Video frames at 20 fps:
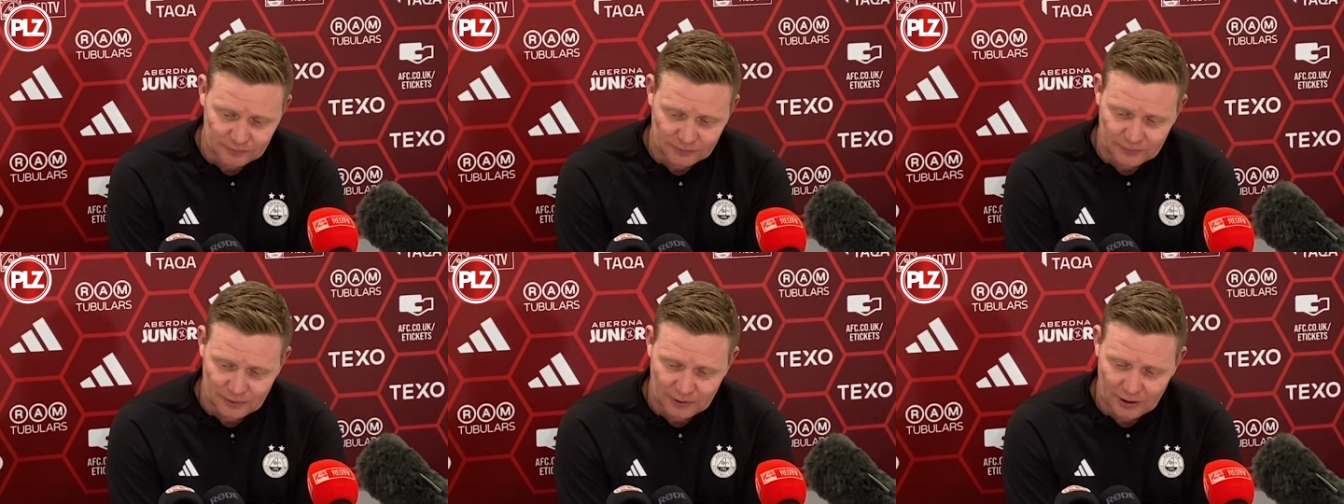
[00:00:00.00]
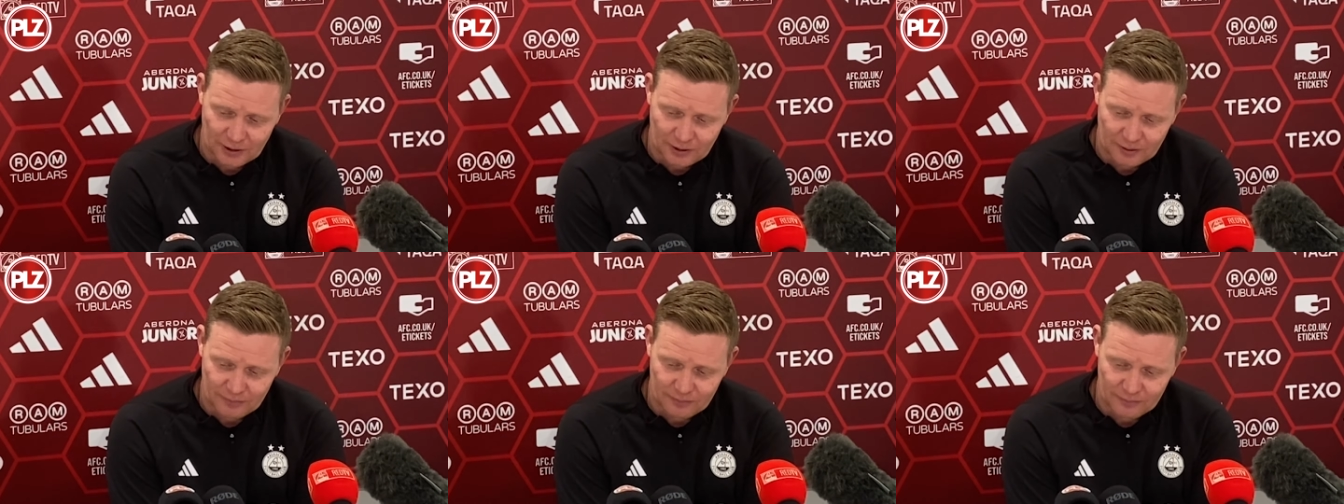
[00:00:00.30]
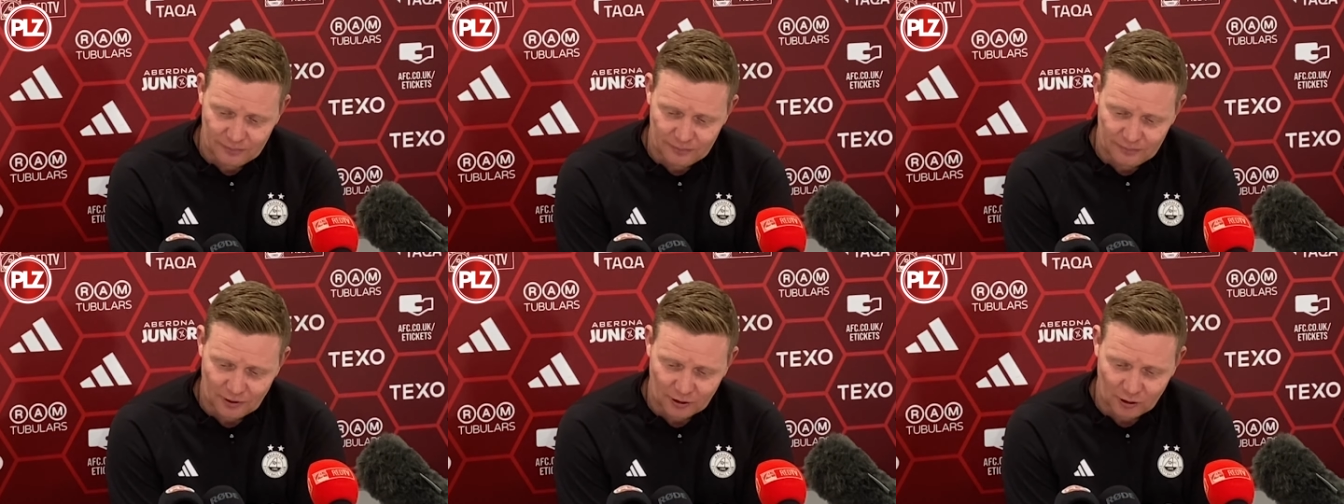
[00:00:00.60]

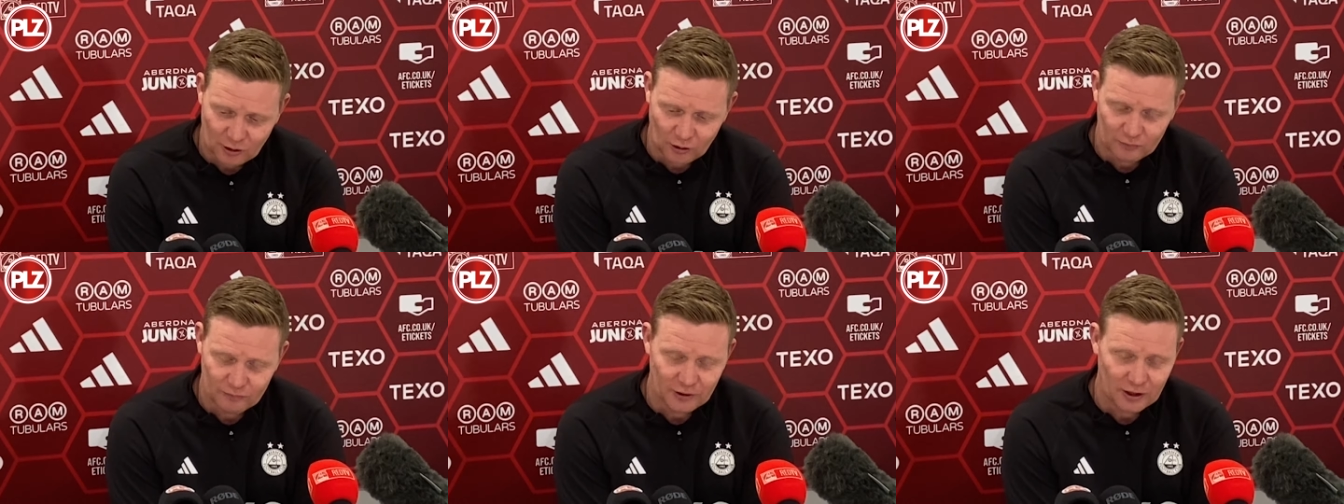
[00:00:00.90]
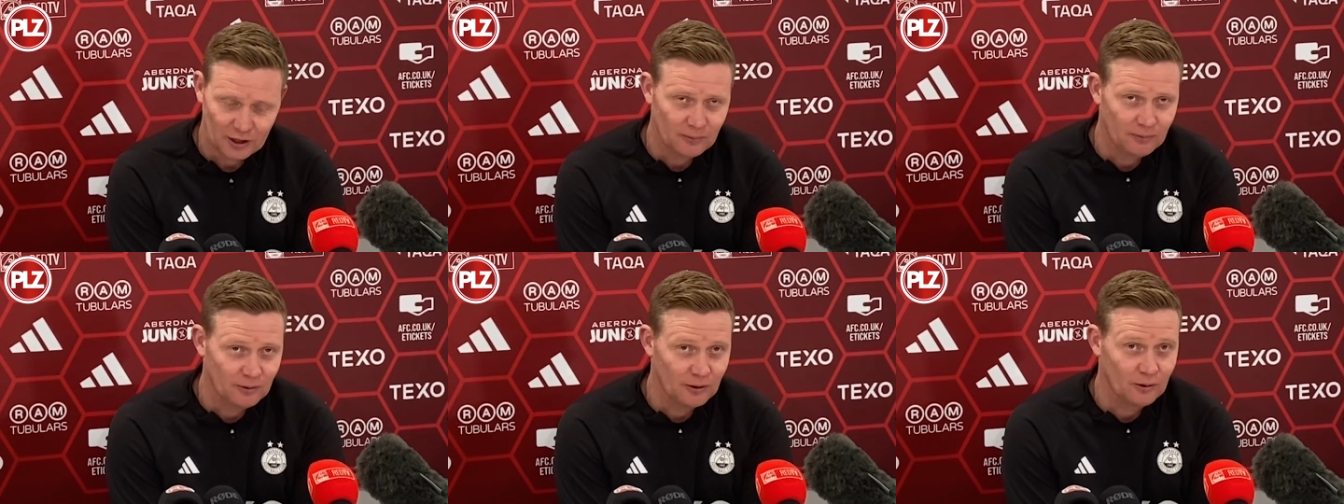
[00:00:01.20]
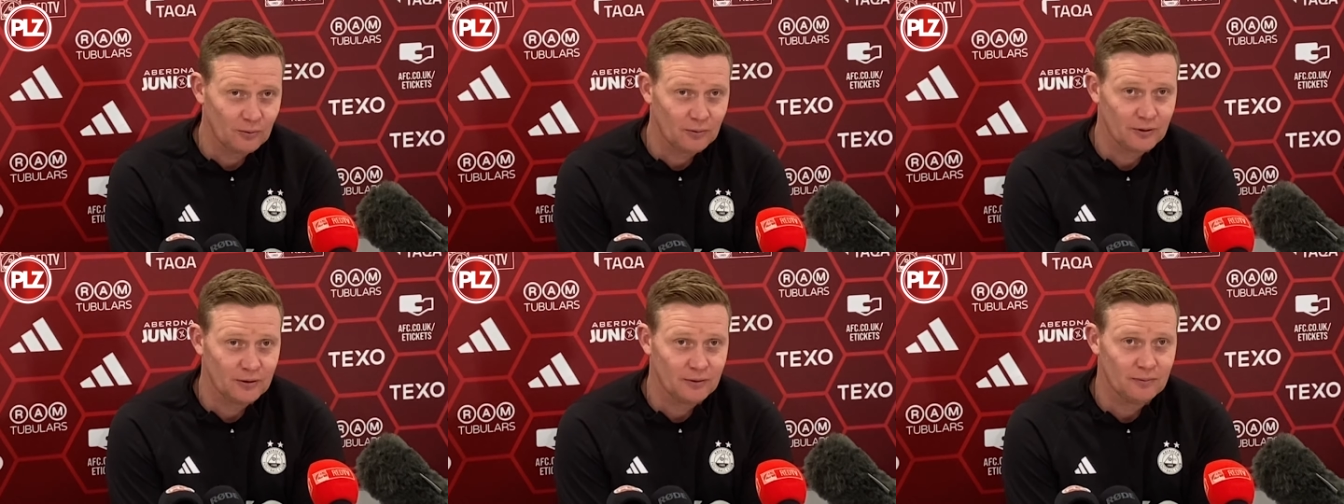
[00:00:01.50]
Um, I got on very well
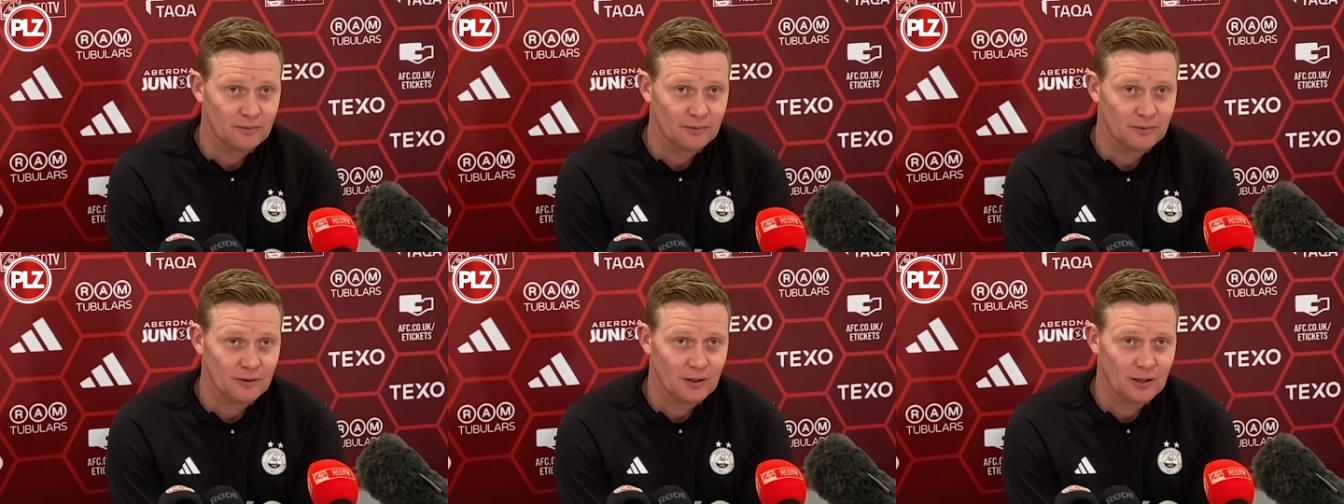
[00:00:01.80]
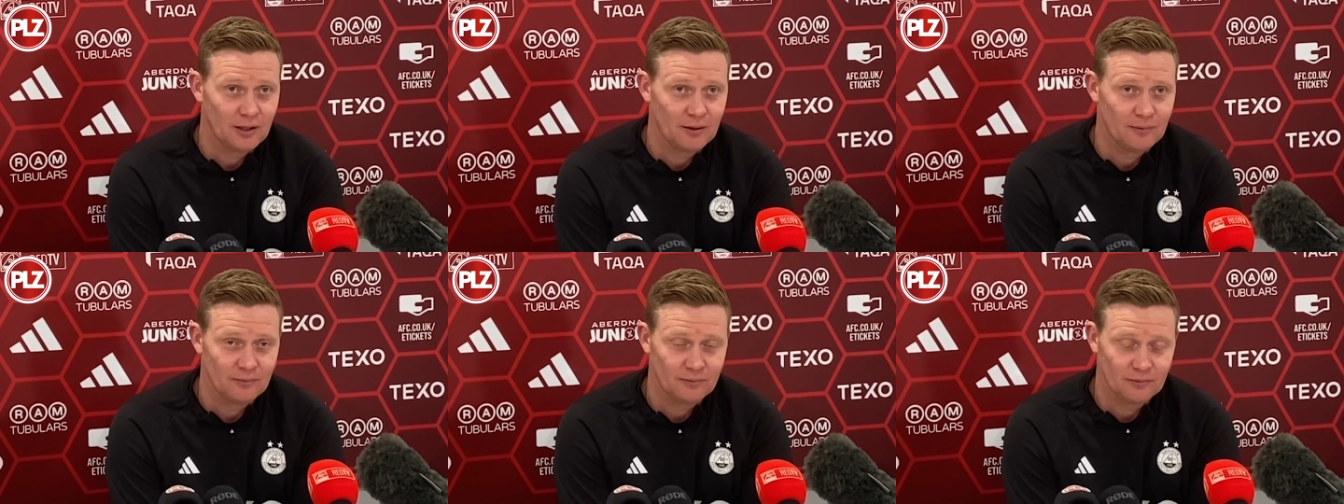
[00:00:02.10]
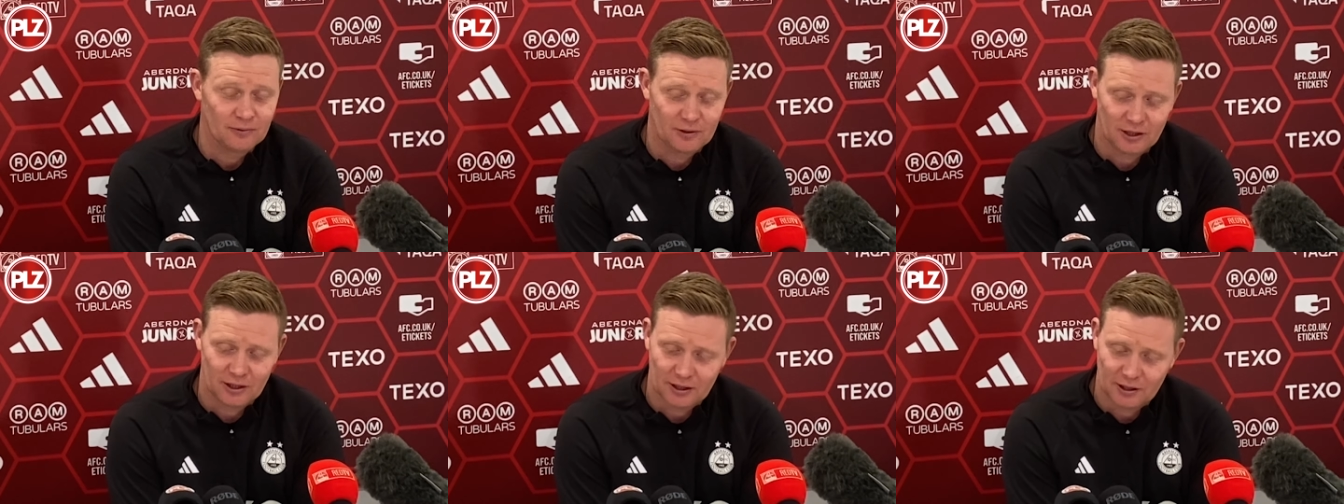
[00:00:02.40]
with um,
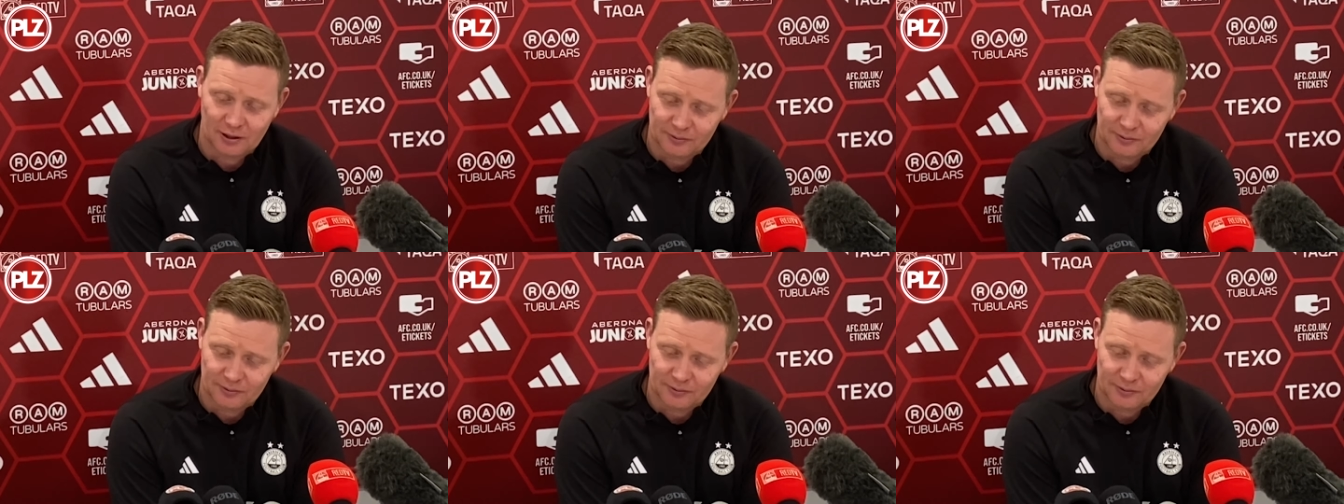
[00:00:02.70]
Craig.